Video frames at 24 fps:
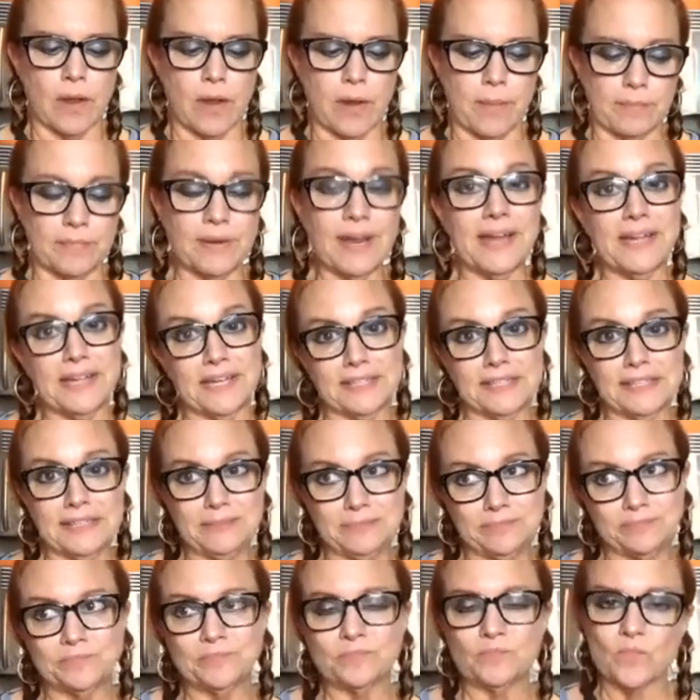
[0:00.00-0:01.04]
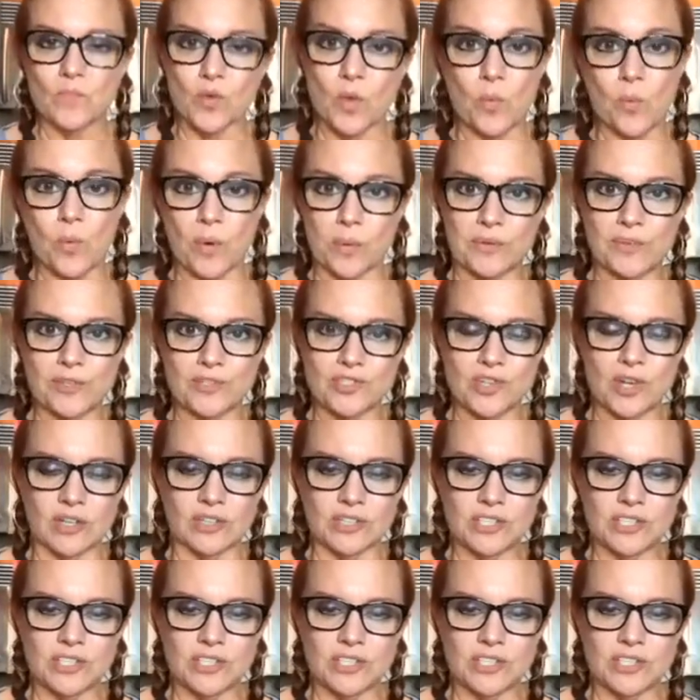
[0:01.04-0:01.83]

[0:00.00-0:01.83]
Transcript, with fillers: Um, hey Kelly, what were those